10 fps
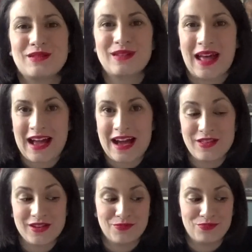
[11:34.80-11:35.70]
like
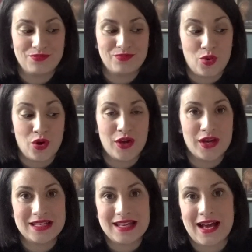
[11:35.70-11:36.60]
either want
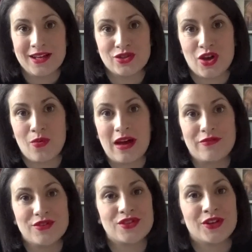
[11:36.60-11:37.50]
her designs or
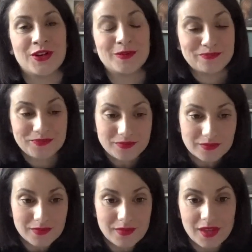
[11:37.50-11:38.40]
whatever, so
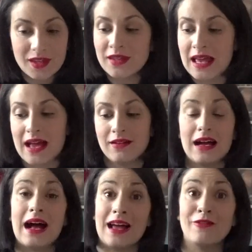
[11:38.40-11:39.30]
yeah,
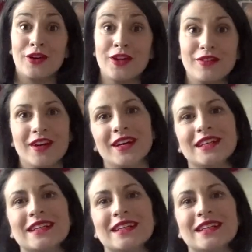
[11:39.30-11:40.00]
I have heard of her.